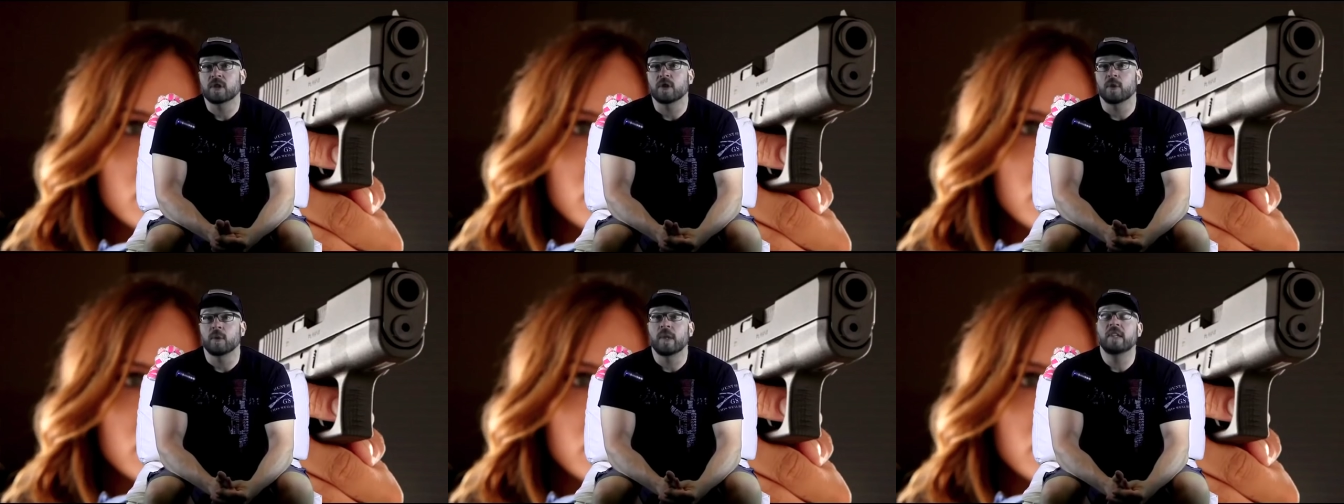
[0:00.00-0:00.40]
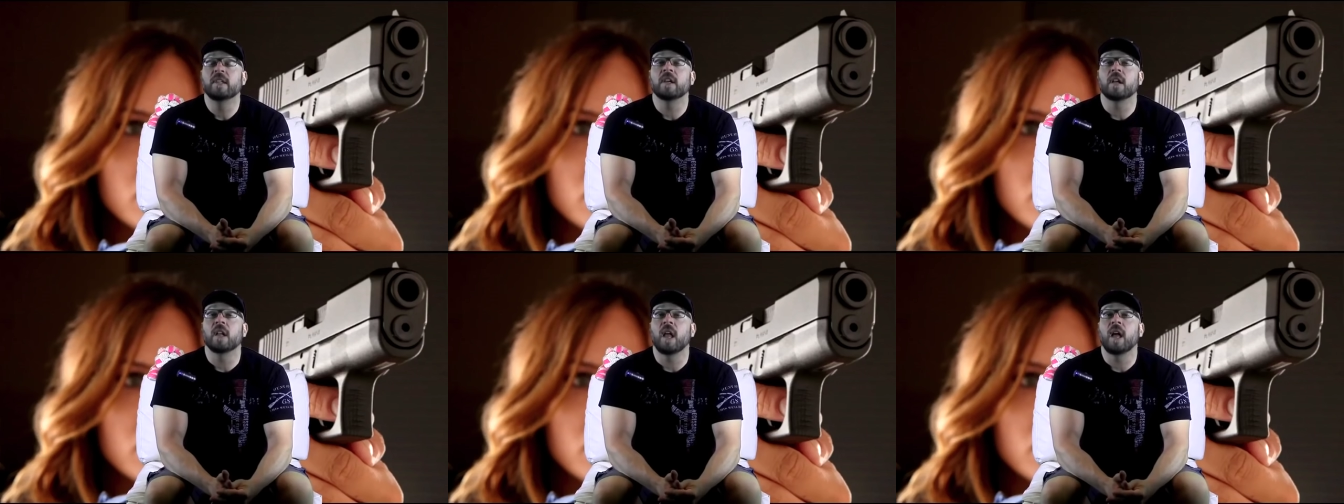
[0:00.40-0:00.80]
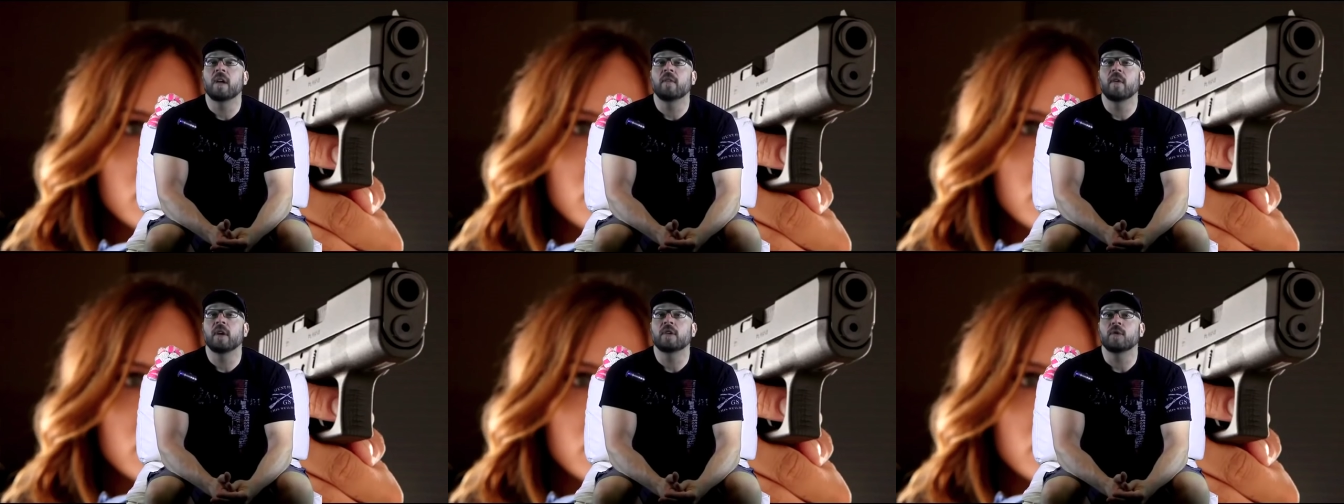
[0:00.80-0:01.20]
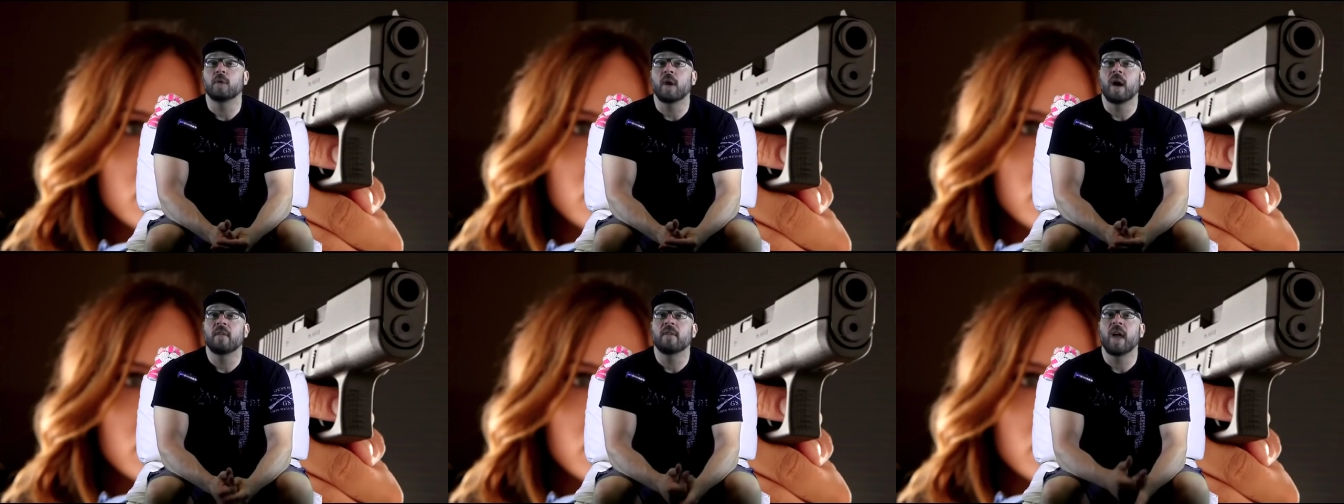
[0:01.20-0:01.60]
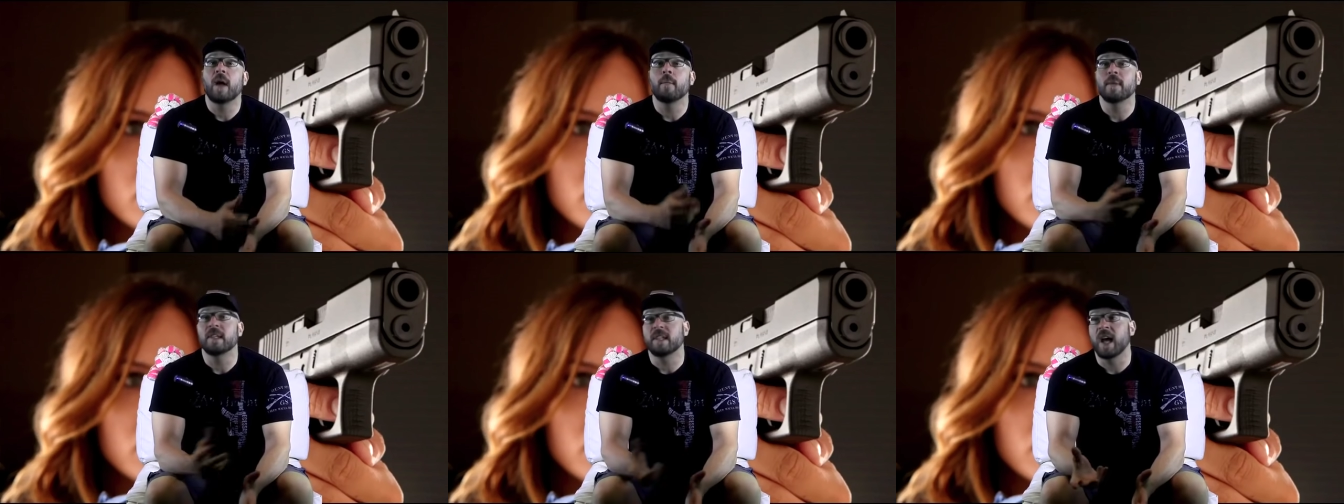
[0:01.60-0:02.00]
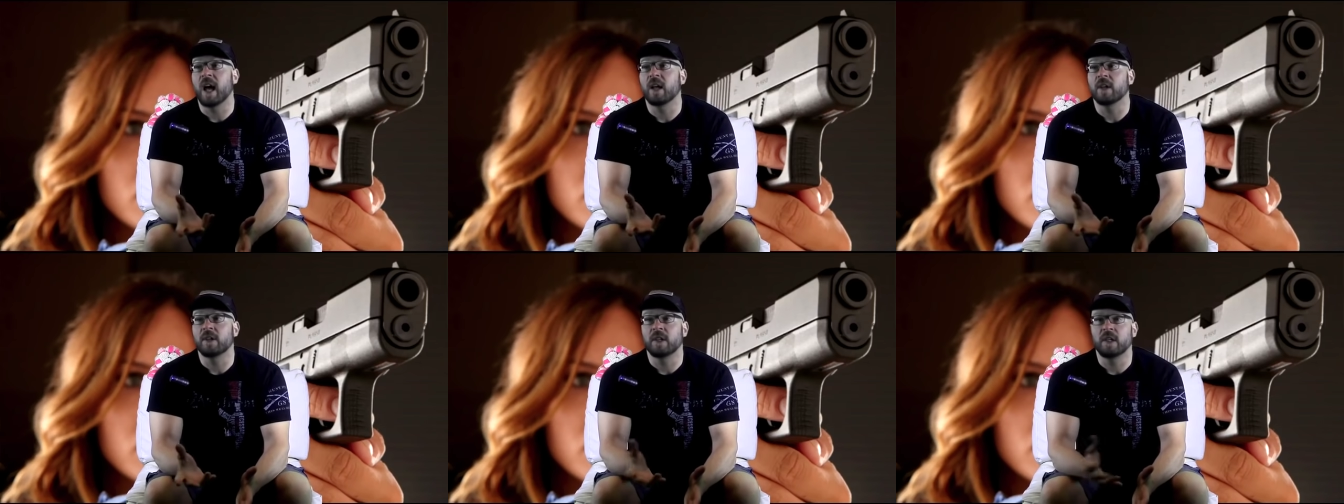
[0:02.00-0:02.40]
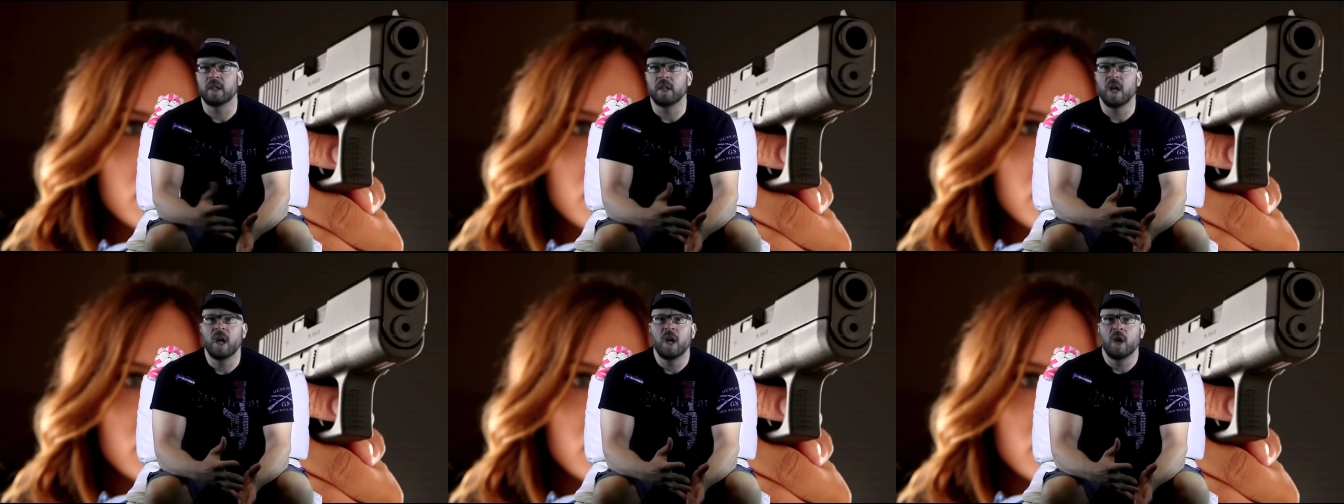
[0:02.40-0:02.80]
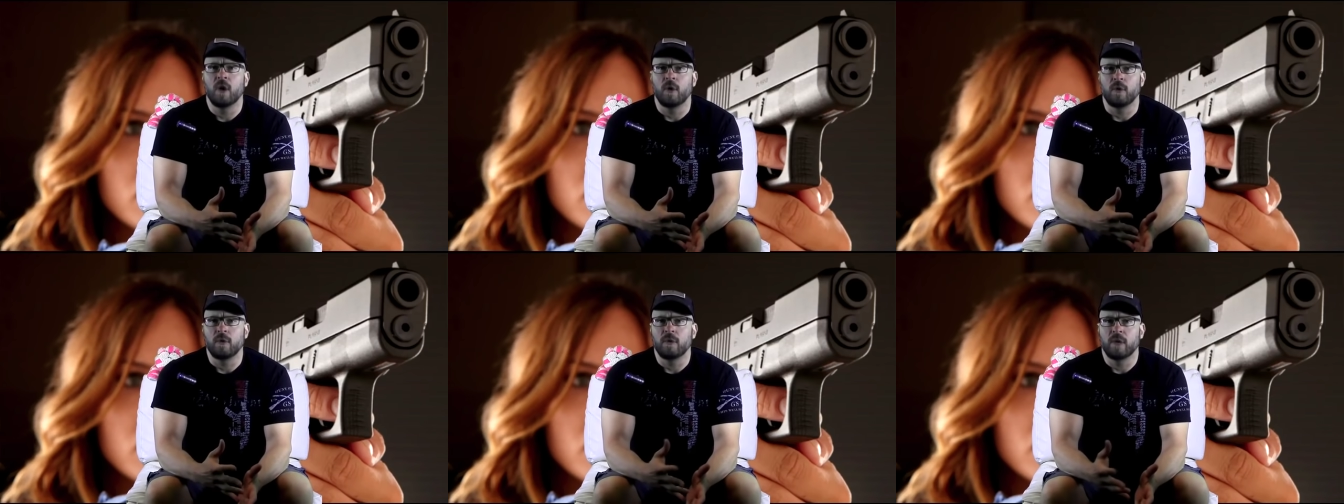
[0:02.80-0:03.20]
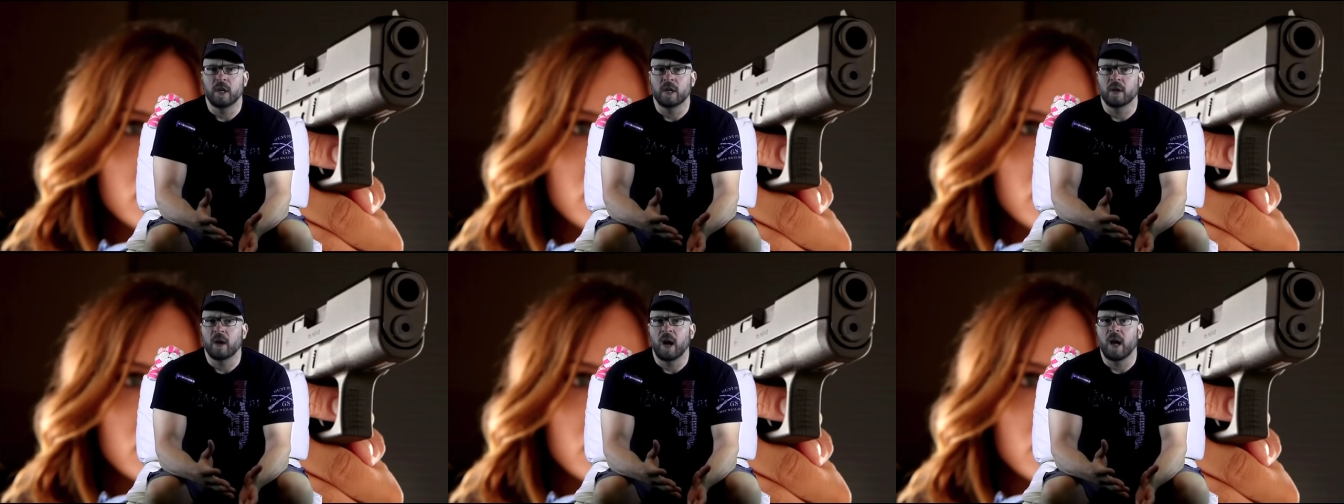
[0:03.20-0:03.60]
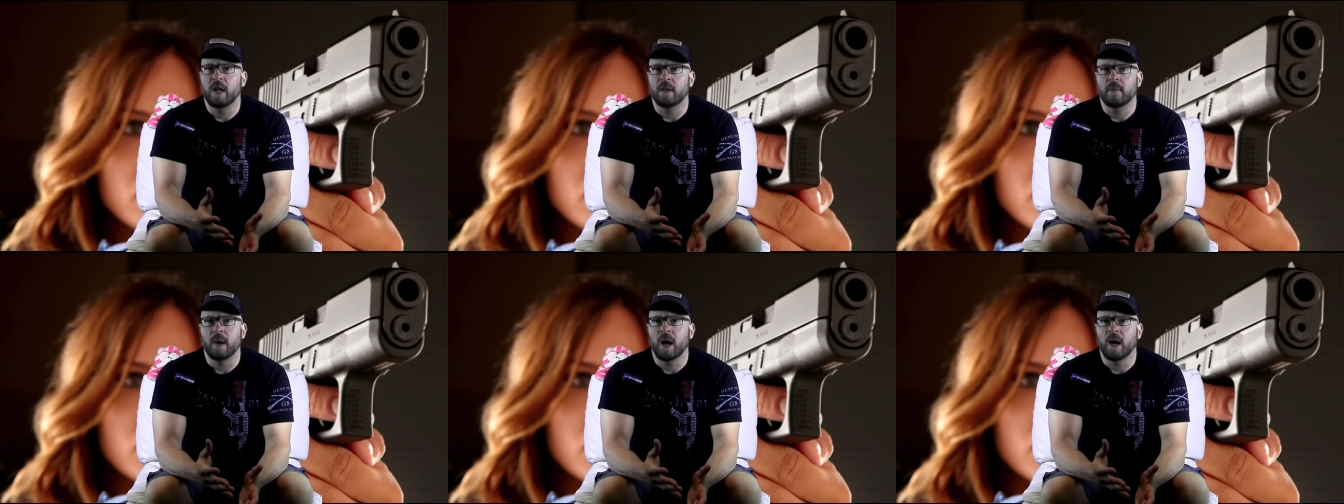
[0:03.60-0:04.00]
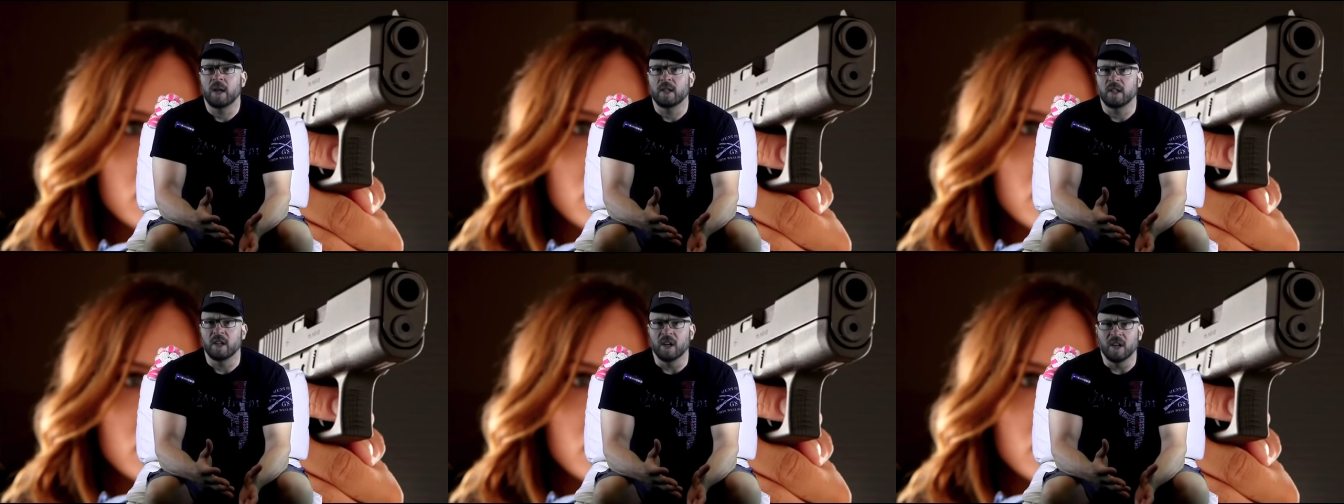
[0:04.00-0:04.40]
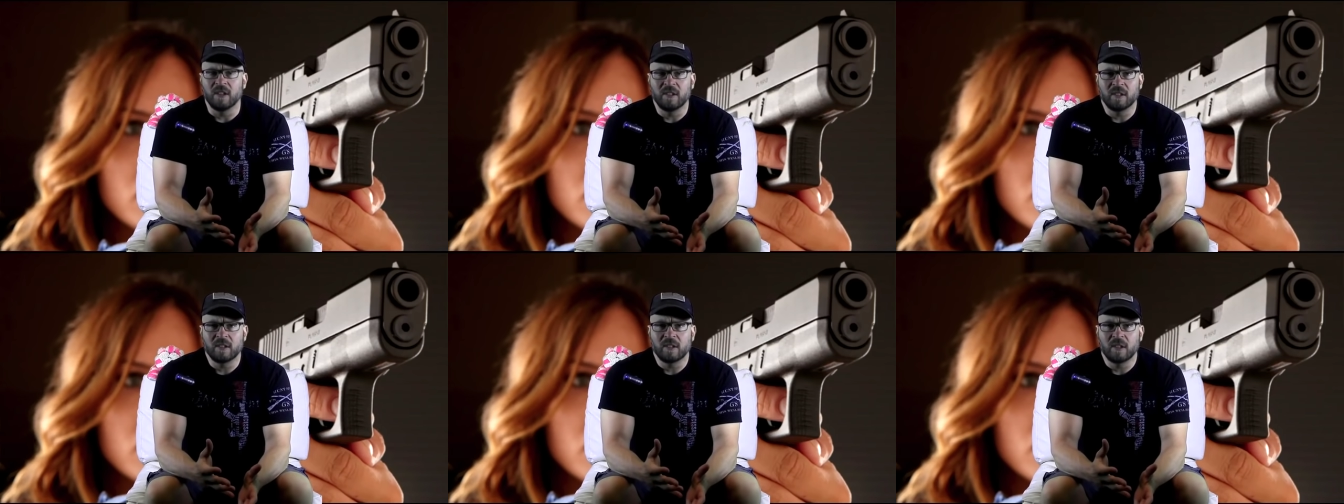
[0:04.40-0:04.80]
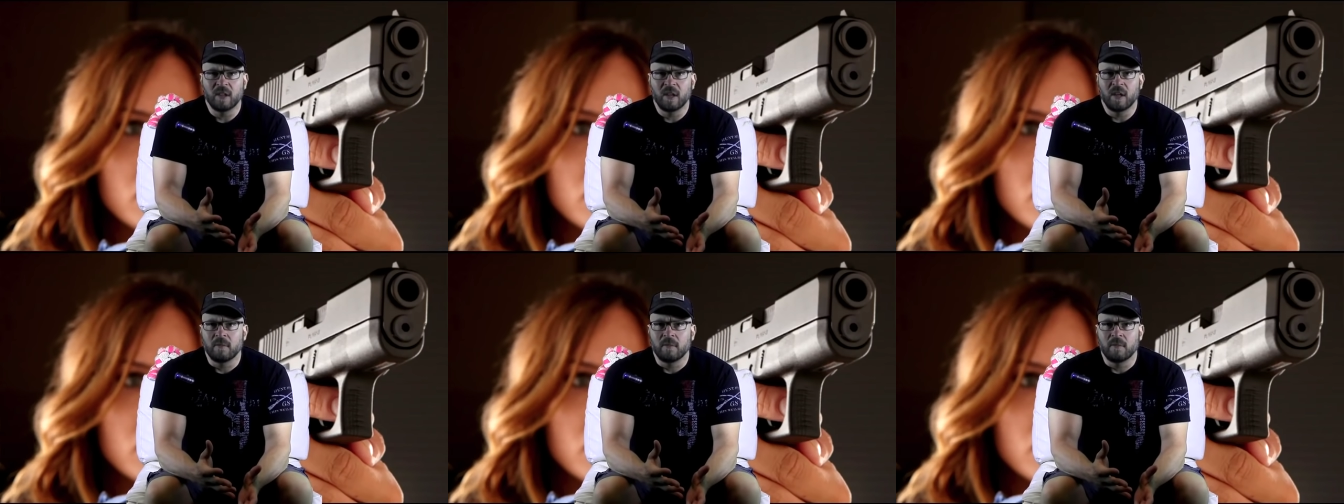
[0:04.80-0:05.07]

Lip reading: The reason a lot of us who have that mentality, who you think are hiding behind guns,